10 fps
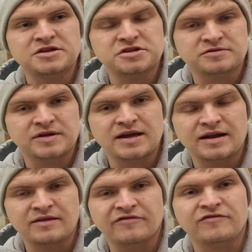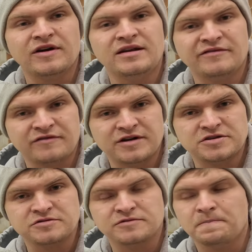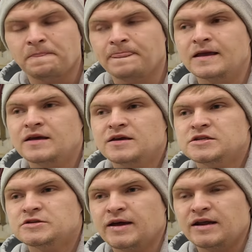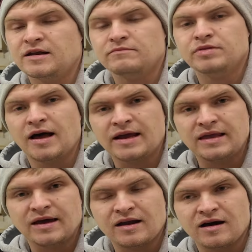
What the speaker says: issues with it hitting the front differential, so I ended up blocking that